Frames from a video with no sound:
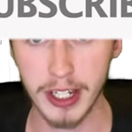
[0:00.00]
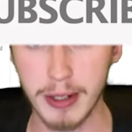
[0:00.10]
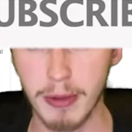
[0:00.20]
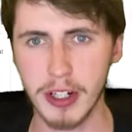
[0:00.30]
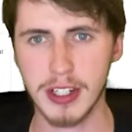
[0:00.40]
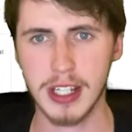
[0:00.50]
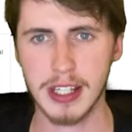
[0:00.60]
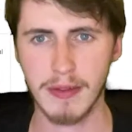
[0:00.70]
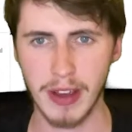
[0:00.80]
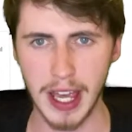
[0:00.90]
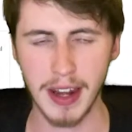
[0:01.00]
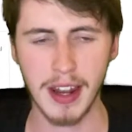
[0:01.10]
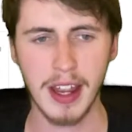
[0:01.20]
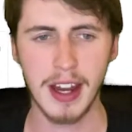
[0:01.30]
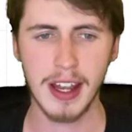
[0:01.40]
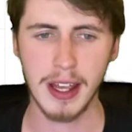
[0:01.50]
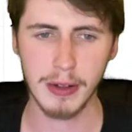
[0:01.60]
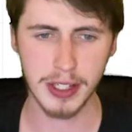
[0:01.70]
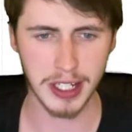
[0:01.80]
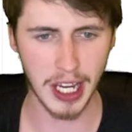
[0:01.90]
to watch this event. It
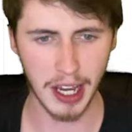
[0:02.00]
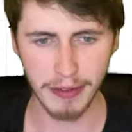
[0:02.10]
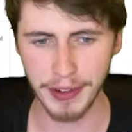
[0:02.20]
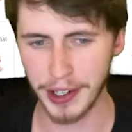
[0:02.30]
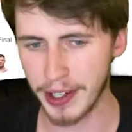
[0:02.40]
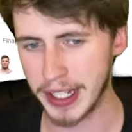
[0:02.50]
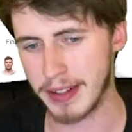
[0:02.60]
was a tough night.